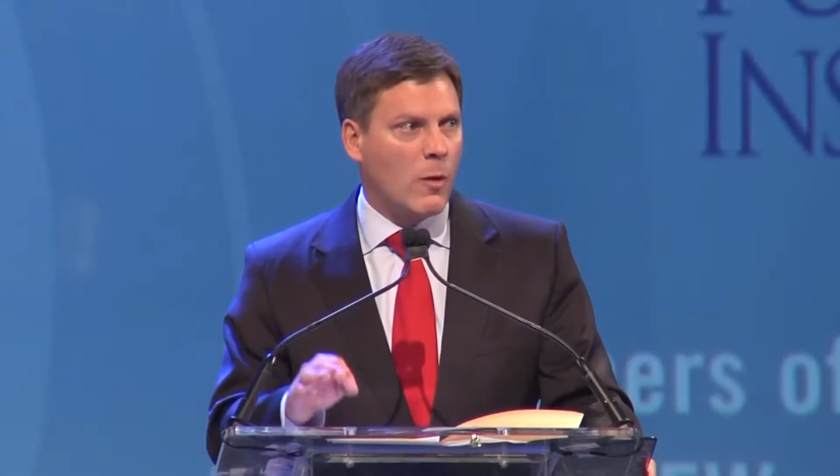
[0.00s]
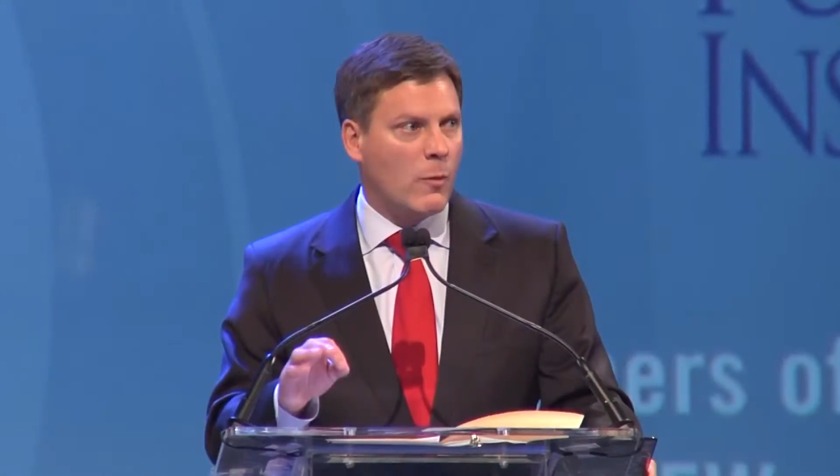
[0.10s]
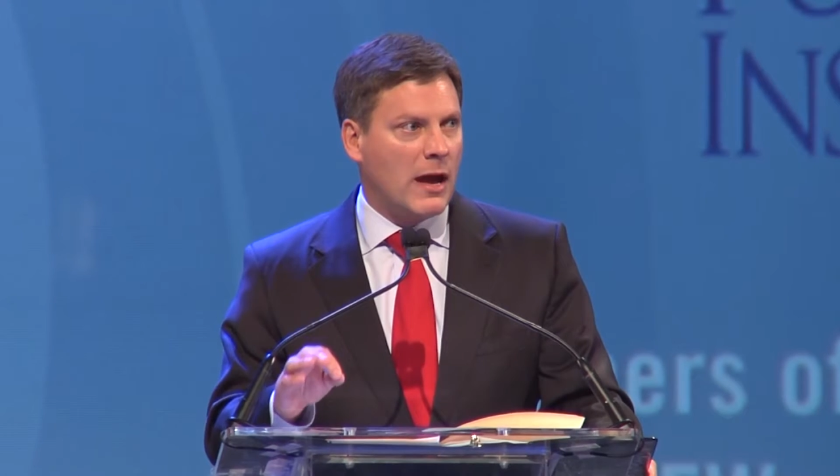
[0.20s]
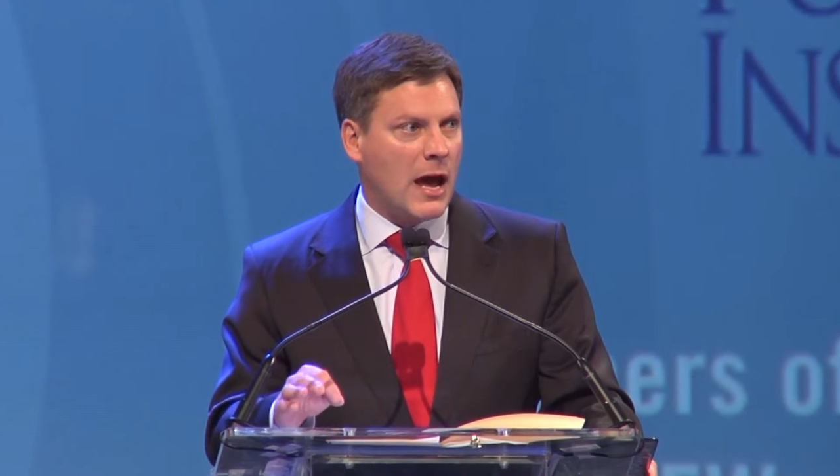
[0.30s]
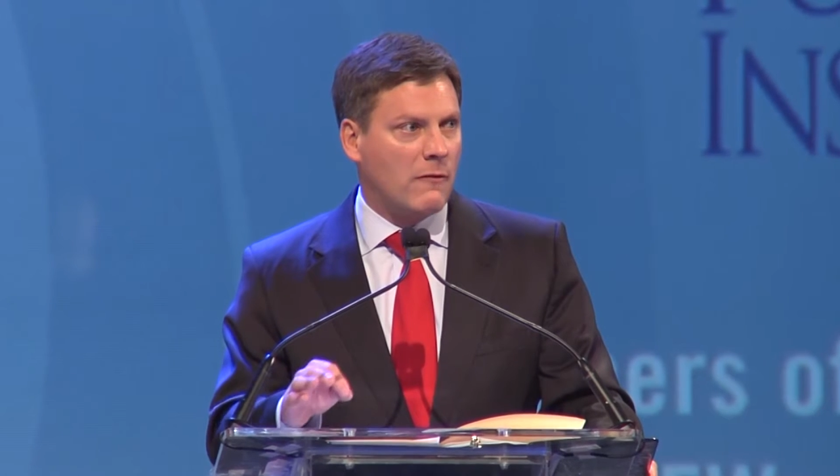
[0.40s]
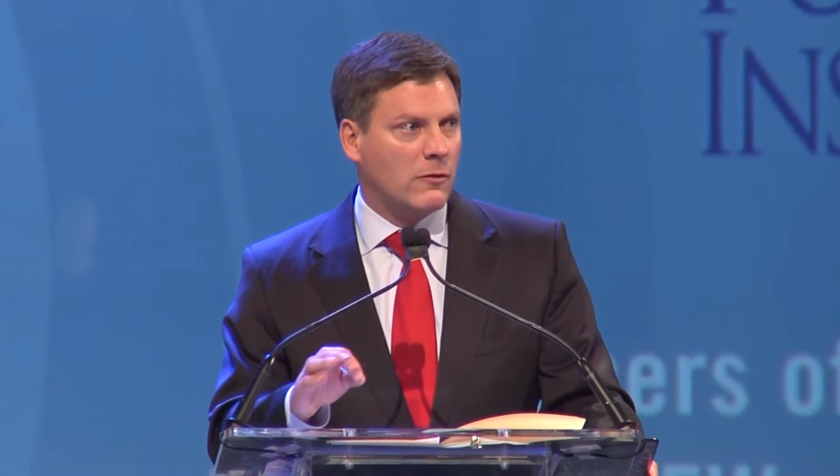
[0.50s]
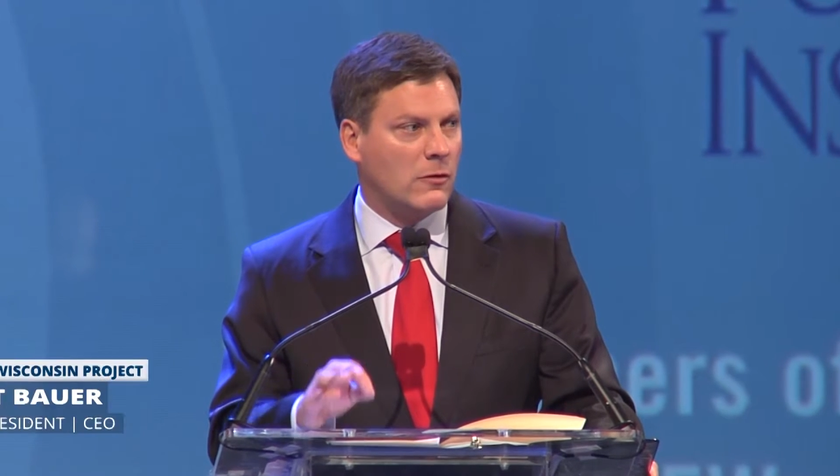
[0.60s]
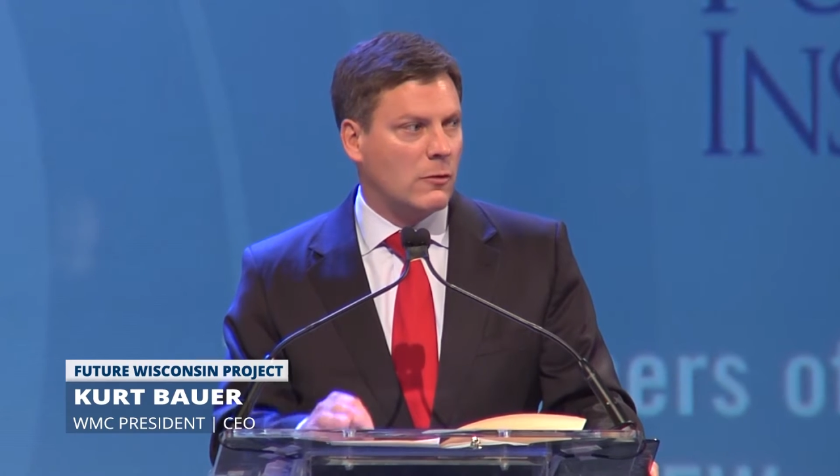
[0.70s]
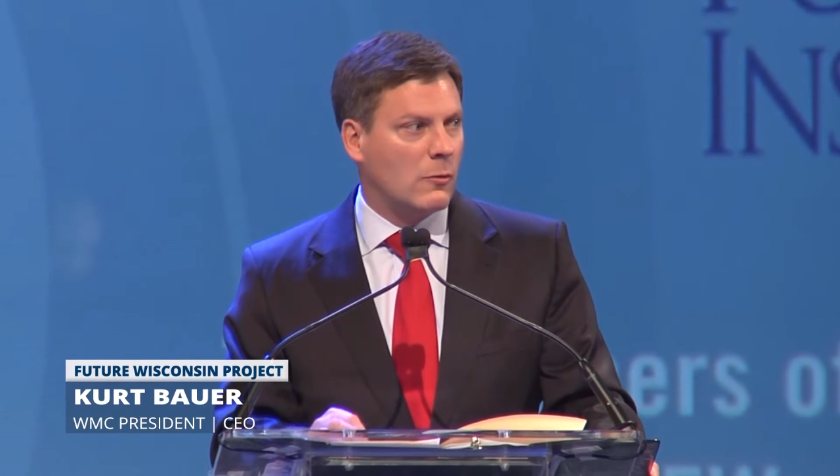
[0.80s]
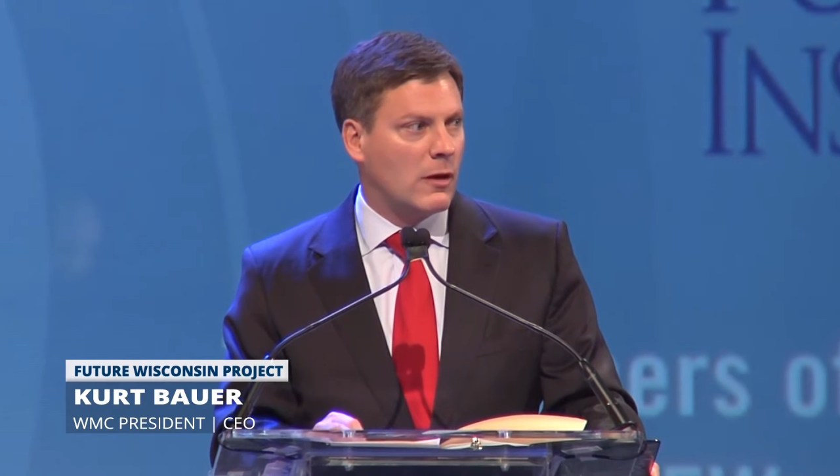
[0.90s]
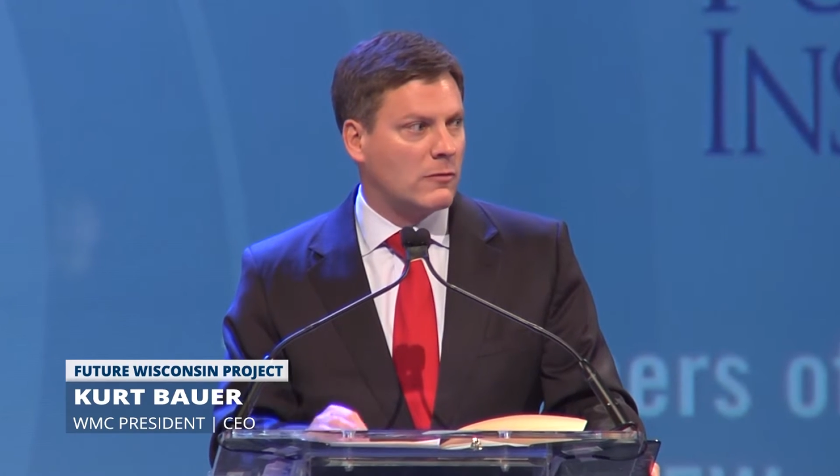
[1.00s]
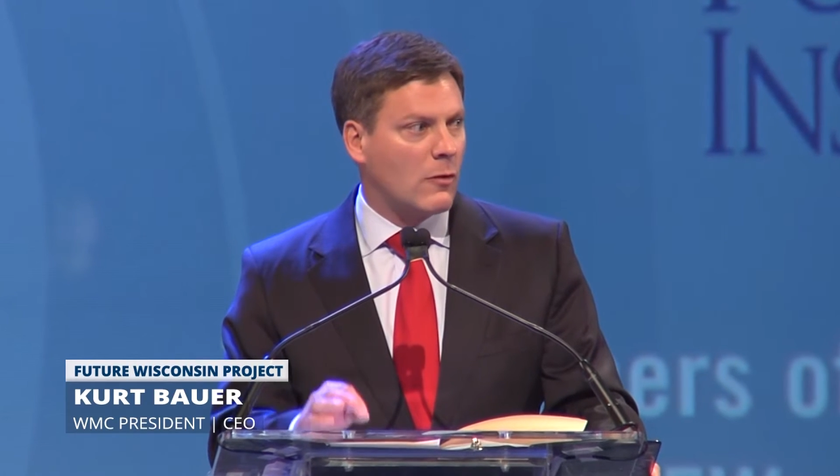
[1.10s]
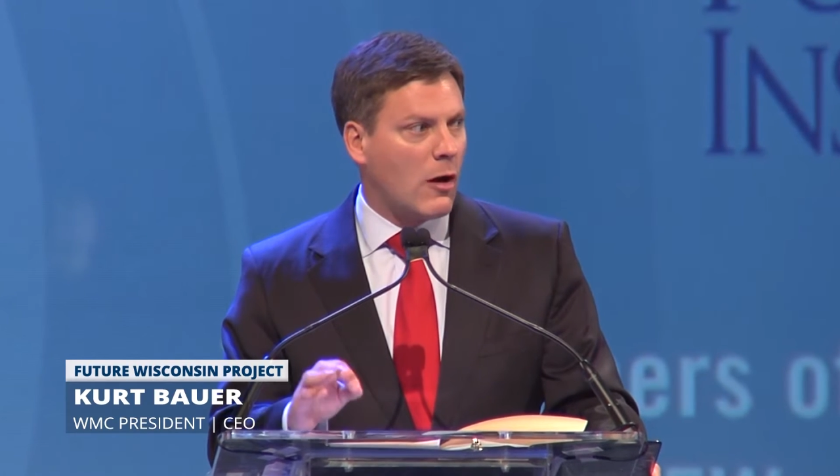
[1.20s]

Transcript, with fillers: what we have to do is to